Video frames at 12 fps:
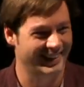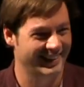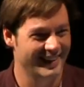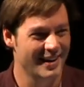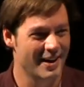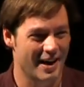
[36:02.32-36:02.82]
like,
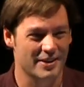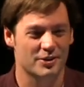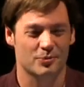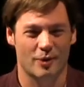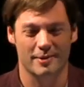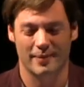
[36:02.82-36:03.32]
I
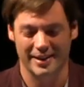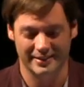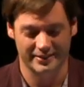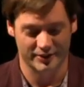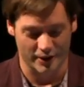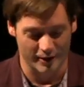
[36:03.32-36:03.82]
just wanted
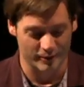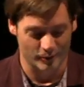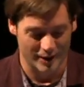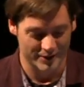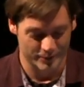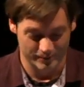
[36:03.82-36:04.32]
my
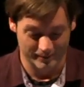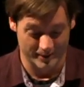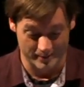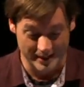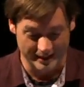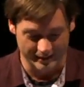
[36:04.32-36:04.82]
darn watch
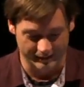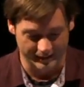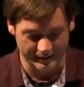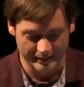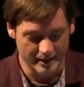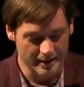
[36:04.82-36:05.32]

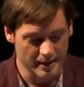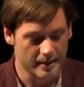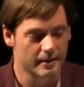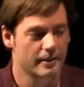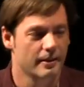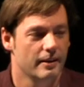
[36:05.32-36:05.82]
immediately.
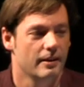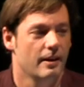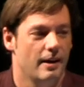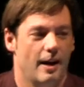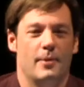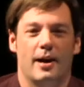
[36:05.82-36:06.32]

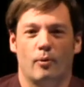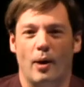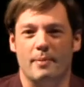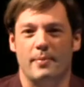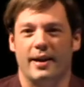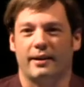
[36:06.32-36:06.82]
I'm not a
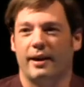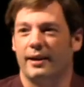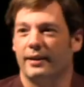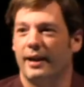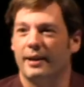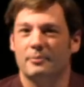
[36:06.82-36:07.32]
white band
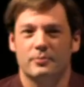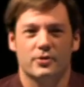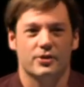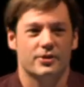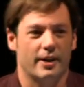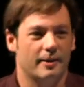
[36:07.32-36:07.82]
kind of guy,
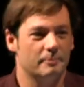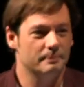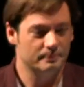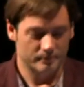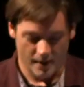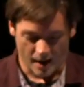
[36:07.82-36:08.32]
just saying.
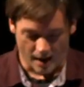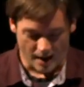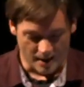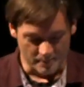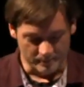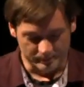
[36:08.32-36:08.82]

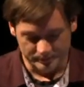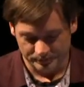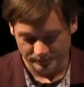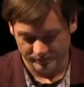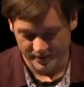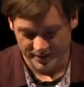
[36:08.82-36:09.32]
Um,
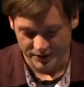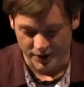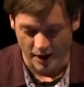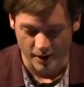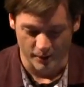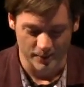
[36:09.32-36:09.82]

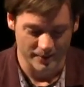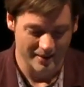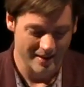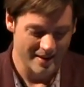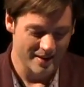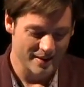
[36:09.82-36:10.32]
so,
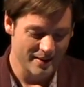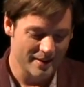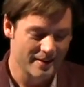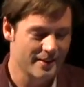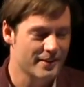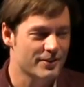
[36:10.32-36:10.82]

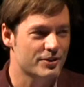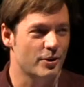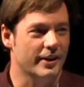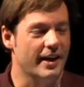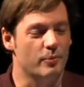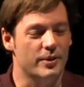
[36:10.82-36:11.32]

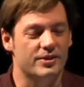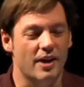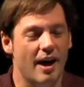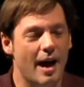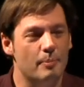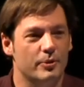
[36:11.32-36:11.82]
so again, we
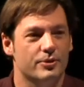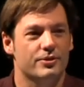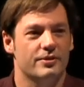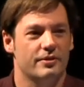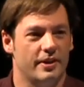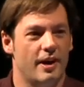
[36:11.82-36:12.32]
saw
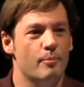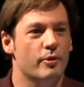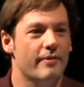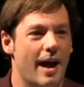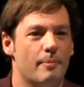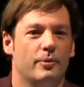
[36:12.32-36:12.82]
Apple's, the
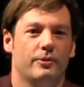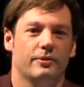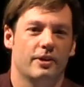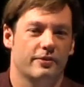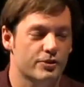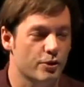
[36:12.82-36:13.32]
number of
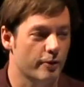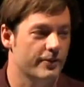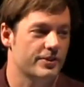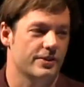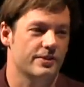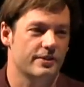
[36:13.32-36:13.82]
Apple, of
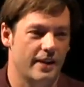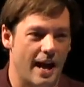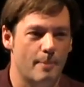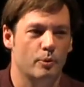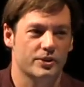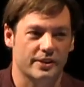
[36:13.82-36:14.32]
services that
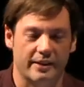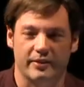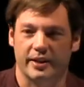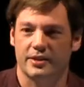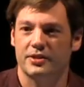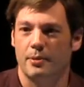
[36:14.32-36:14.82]
Apple was
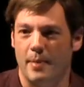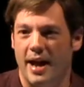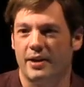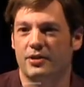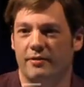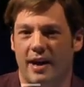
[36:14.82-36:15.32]
giving us to
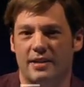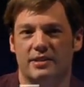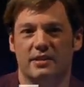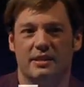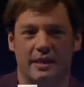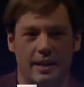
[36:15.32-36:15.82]
manage
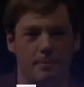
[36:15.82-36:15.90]
devices